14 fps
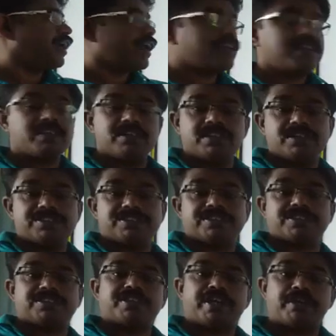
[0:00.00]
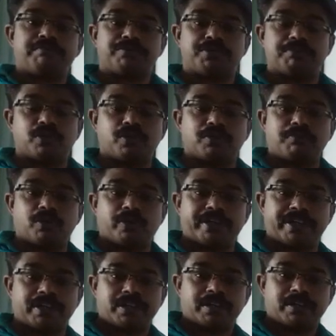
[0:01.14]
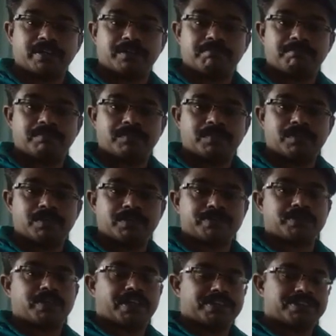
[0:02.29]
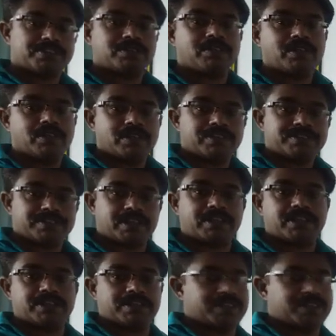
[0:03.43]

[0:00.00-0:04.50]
at 6 a.m. tomorrow morning. So that is certain